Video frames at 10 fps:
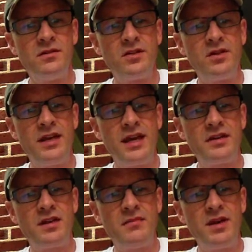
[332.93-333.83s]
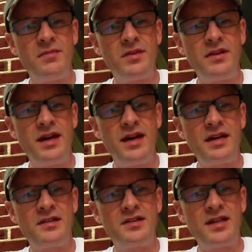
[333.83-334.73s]
Good head coming up on
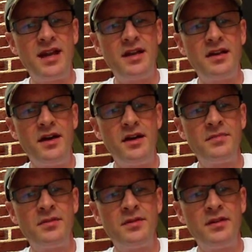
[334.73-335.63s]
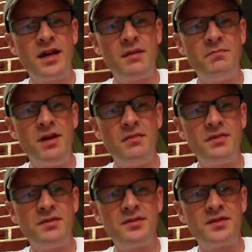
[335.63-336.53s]
that, staying up. A lot of
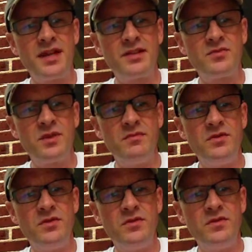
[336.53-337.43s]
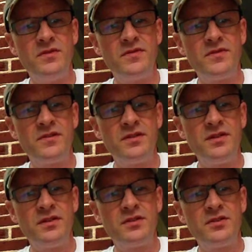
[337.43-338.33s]
bubbles as we move
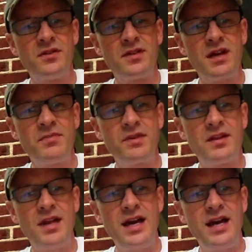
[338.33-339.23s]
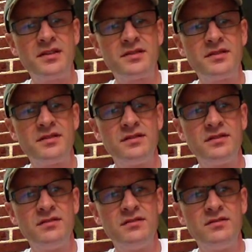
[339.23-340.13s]
to the top of the glass.
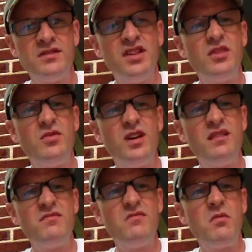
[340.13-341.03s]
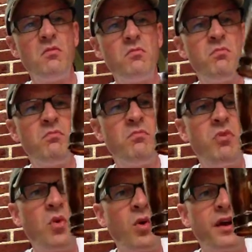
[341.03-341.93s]
You know what?
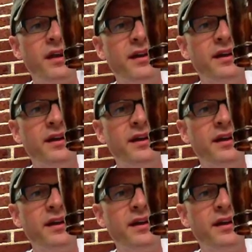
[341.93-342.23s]
Pour it in.